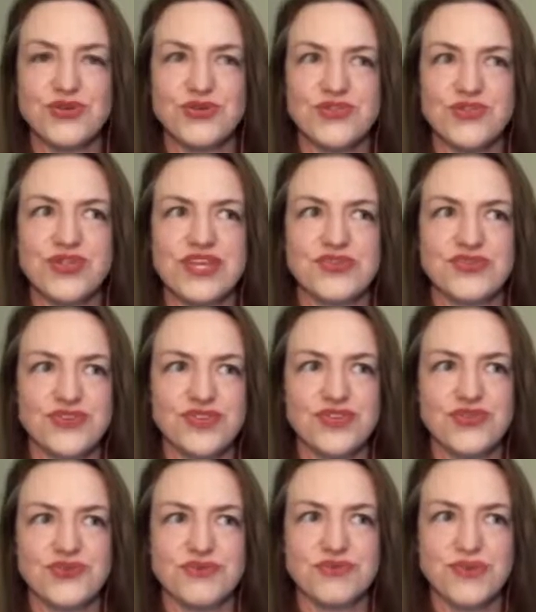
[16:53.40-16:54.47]
so then you started
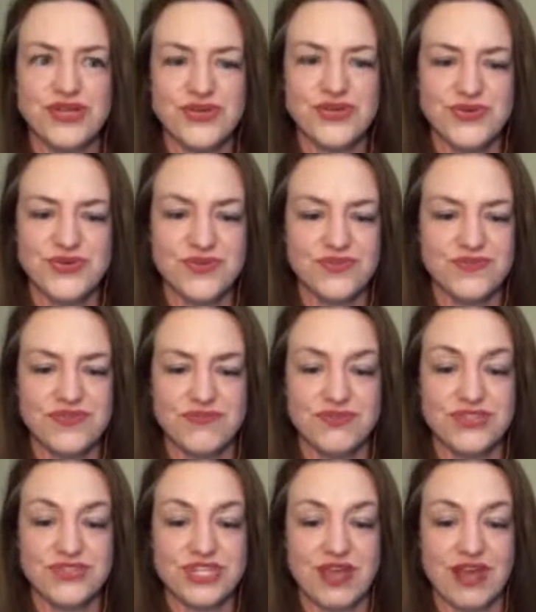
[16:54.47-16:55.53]
doing more YouTube
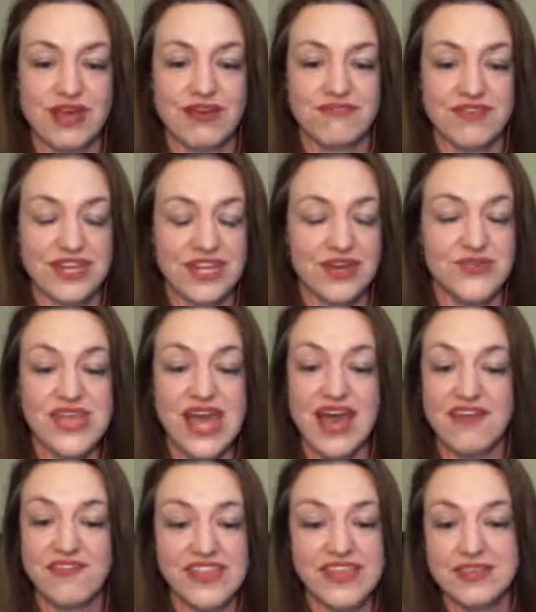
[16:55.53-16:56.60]
videos.
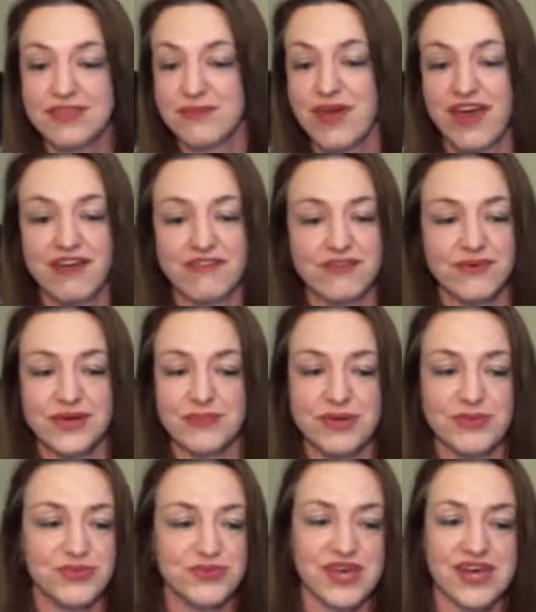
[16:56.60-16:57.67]
I've seen them everywhere.
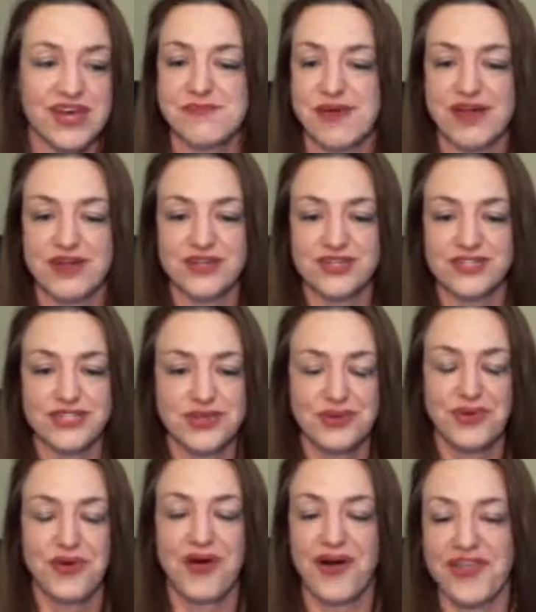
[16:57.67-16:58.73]
People talk about your channel
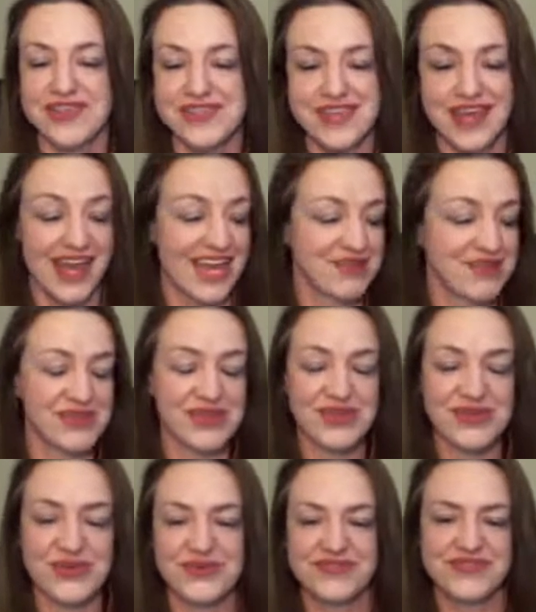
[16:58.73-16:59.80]
all the time. So
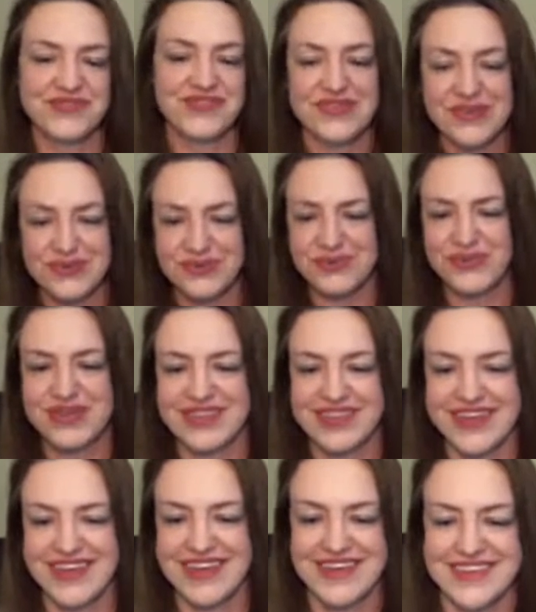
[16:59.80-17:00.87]
you have
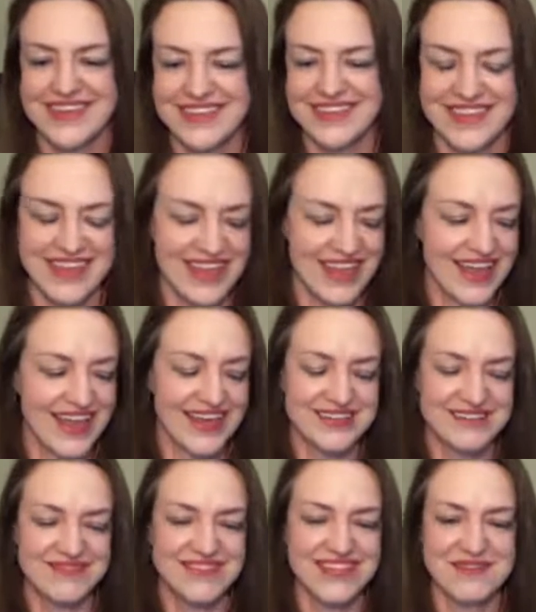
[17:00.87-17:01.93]
really
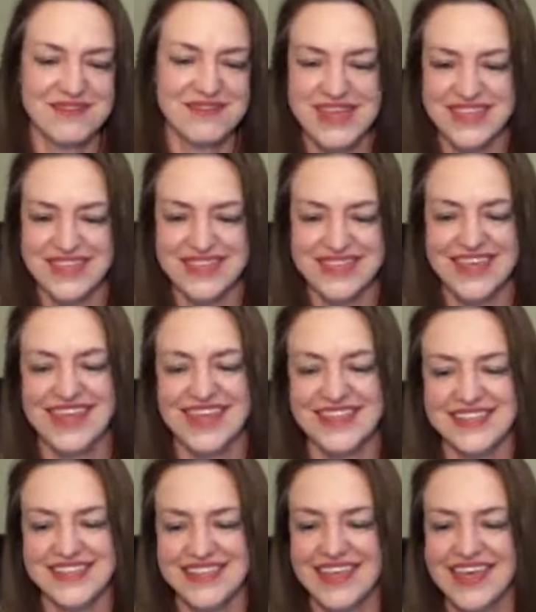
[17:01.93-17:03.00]
done amazing
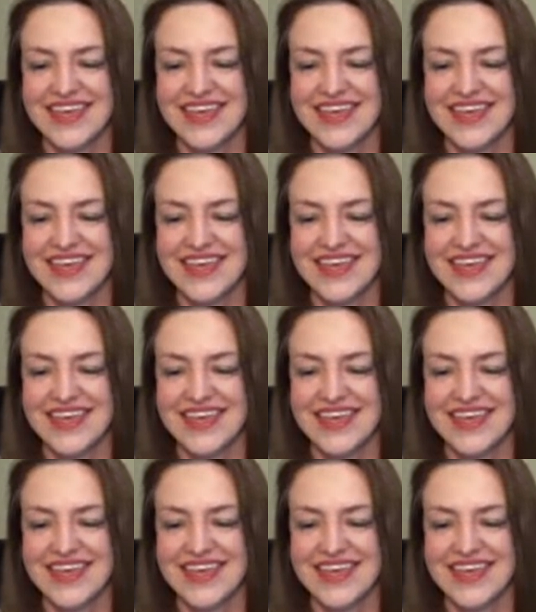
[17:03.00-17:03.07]
things.